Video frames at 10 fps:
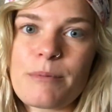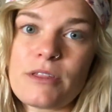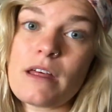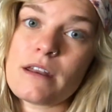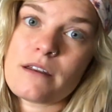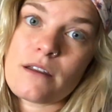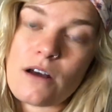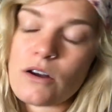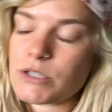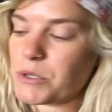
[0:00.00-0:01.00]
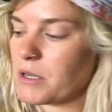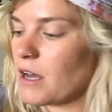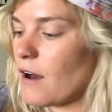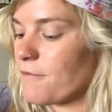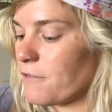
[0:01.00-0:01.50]
but then also the
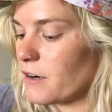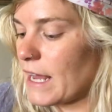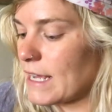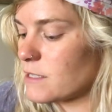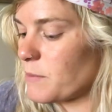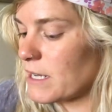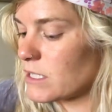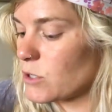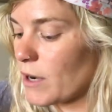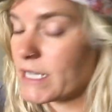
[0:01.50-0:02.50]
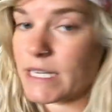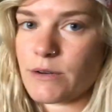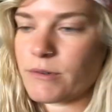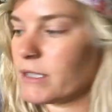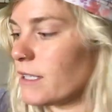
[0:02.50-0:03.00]
comfort aspect. So I
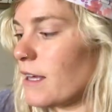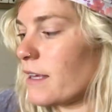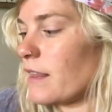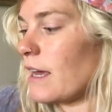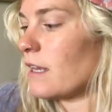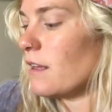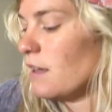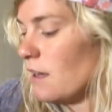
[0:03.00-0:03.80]
did really like that.